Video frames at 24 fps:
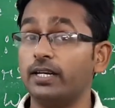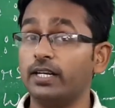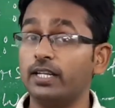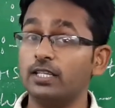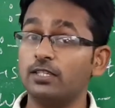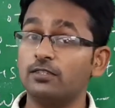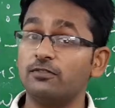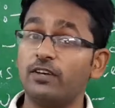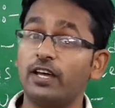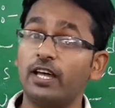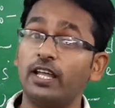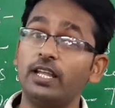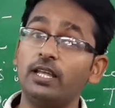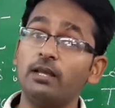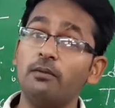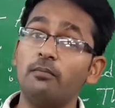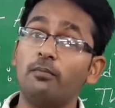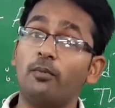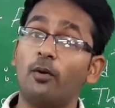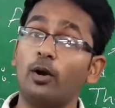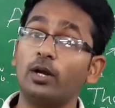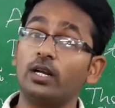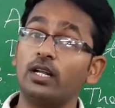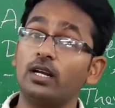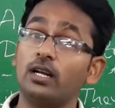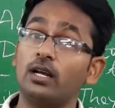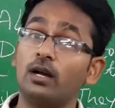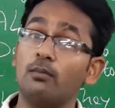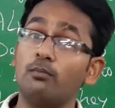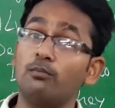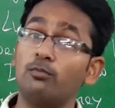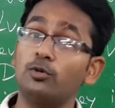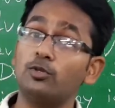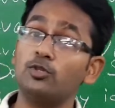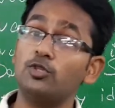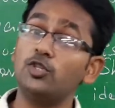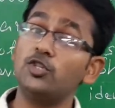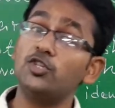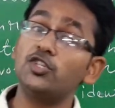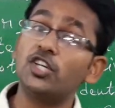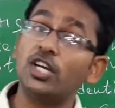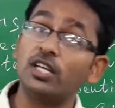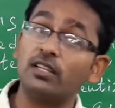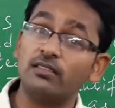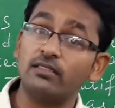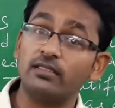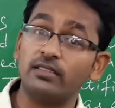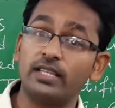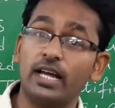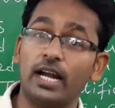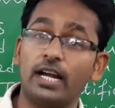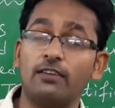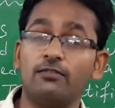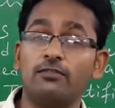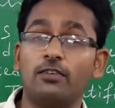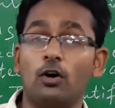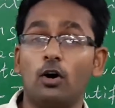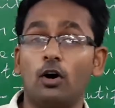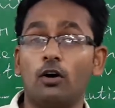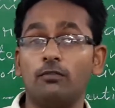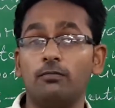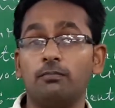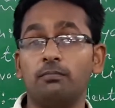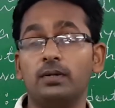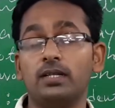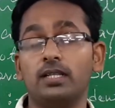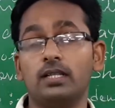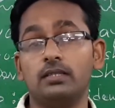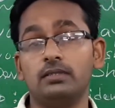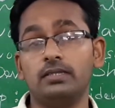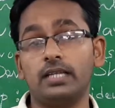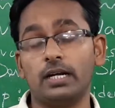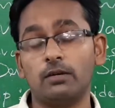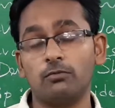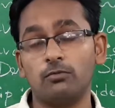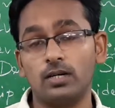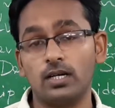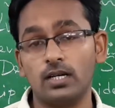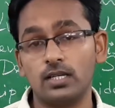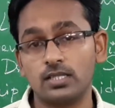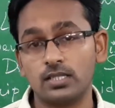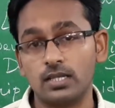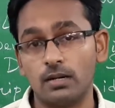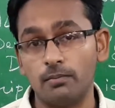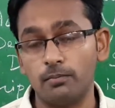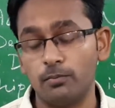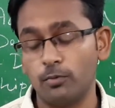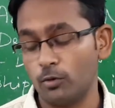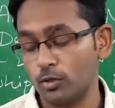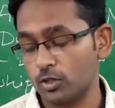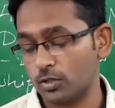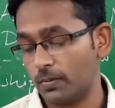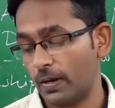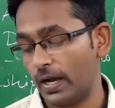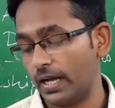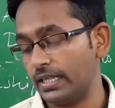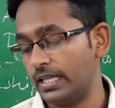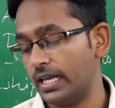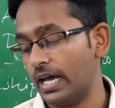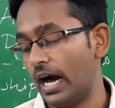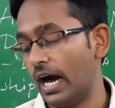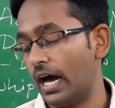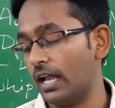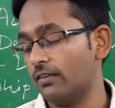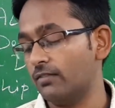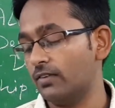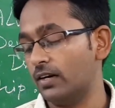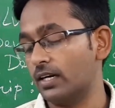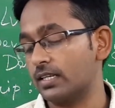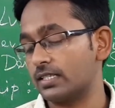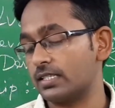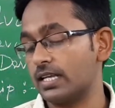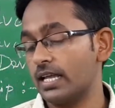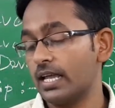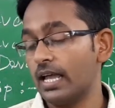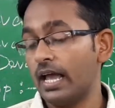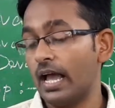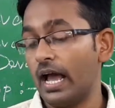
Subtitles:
It is very important composition that was composed by the Alvars.